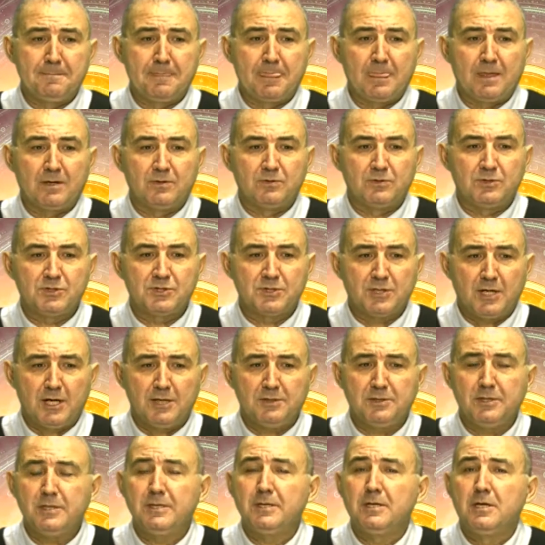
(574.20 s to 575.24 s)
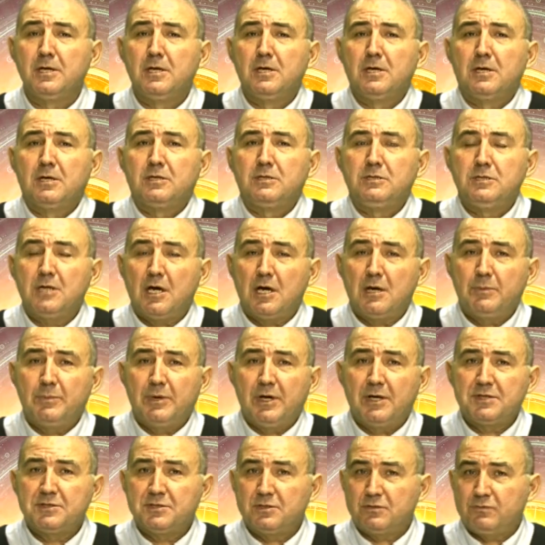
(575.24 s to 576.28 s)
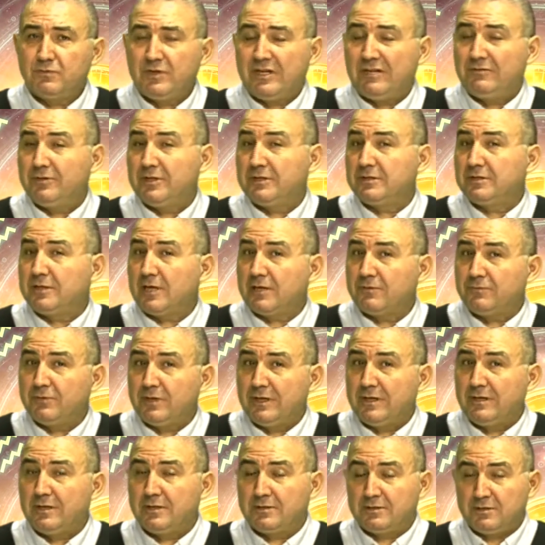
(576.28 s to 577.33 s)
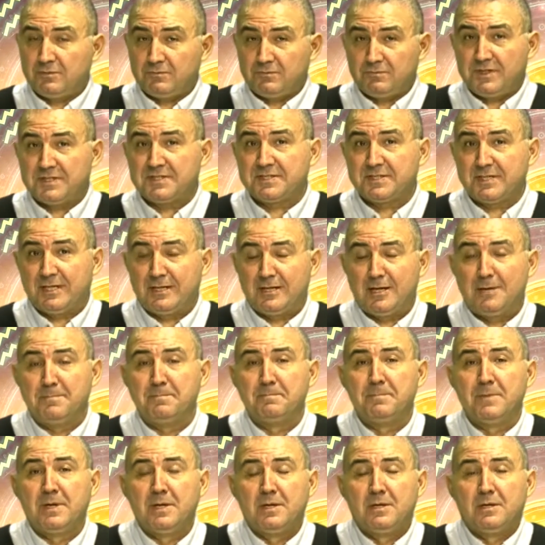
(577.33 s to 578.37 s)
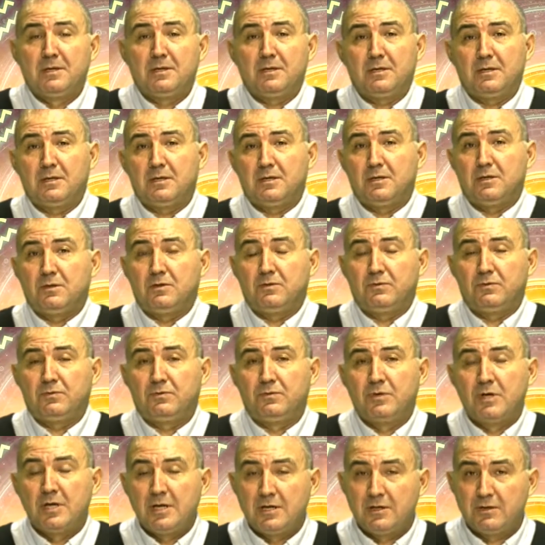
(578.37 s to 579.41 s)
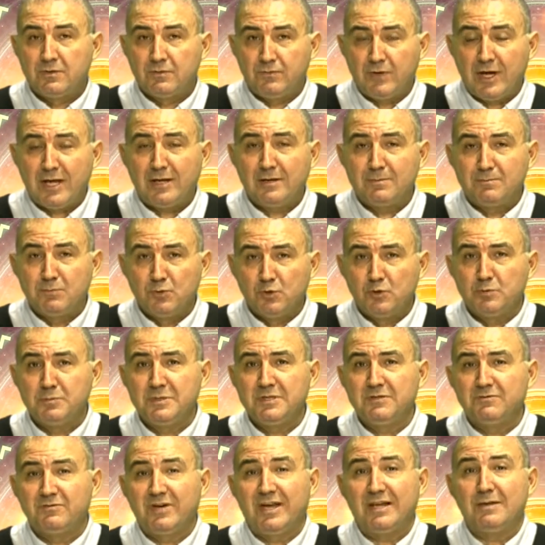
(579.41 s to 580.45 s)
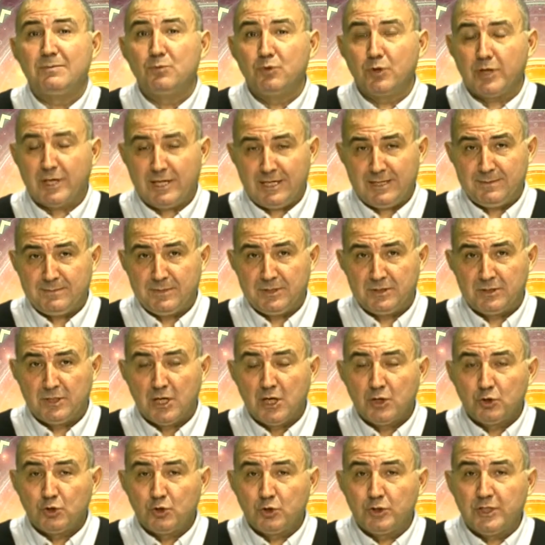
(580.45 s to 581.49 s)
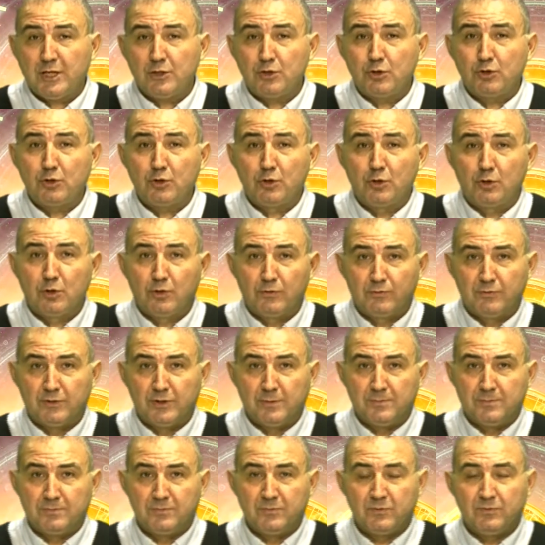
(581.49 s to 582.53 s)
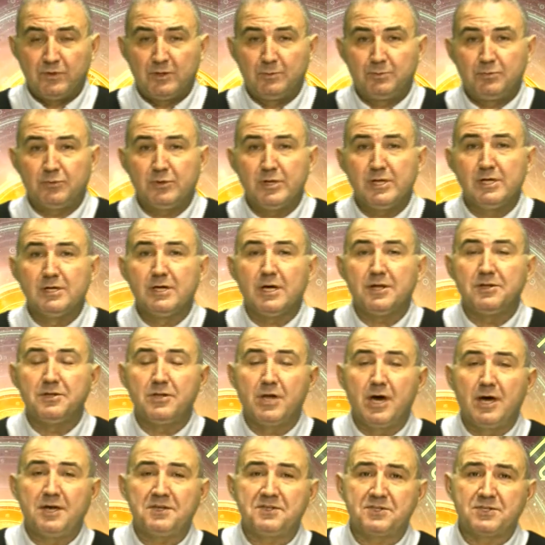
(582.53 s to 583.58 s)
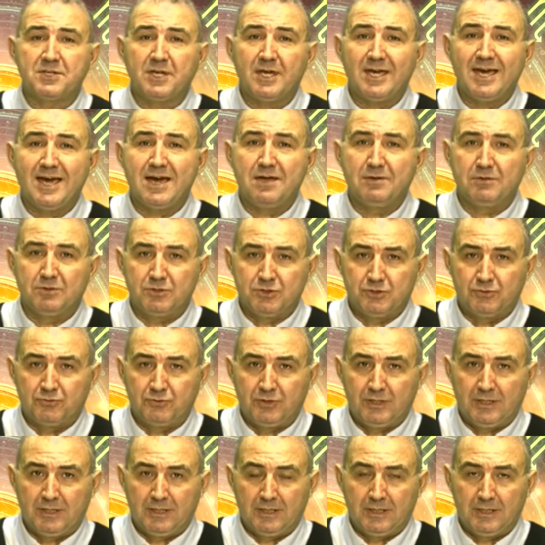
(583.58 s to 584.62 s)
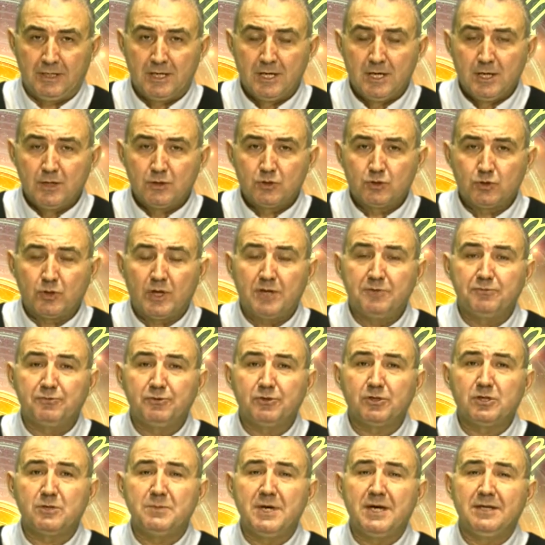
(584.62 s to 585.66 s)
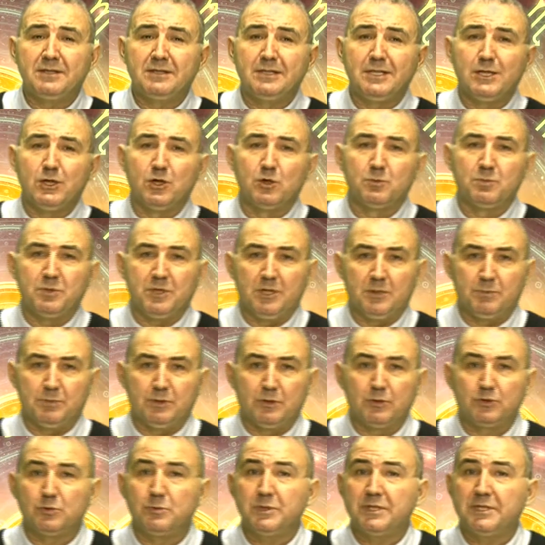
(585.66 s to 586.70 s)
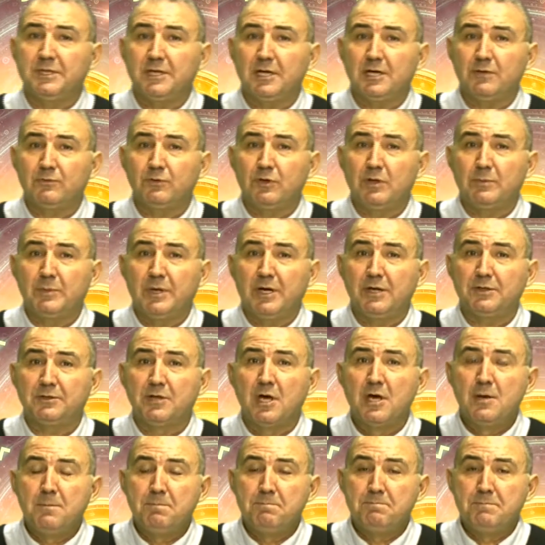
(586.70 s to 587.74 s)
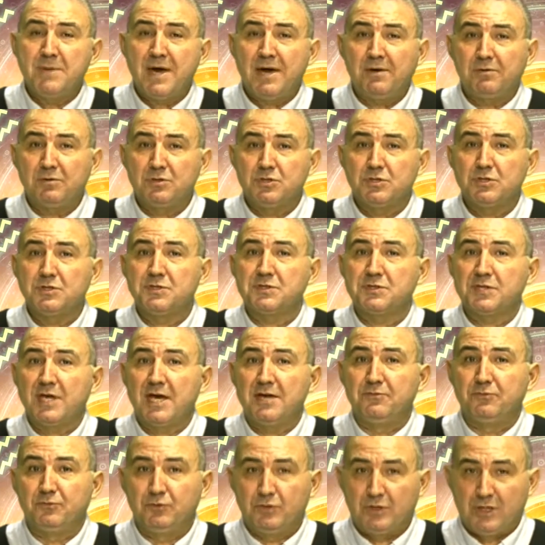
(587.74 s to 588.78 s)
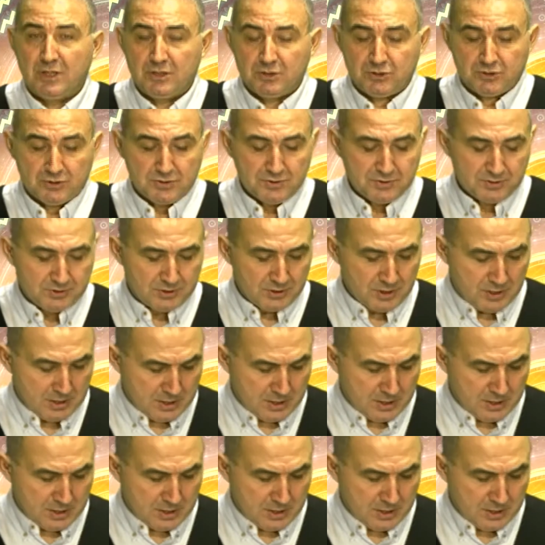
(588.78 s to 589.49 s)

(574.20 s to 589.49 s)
reciting Ya Basit, Vel Fettah, Vel Latif, Vel Salam, Vel Mumin, Vel Muhaymin. Together all of them will bring a nice energy, really. So I recommend Leo people to be careful about marriages and relations.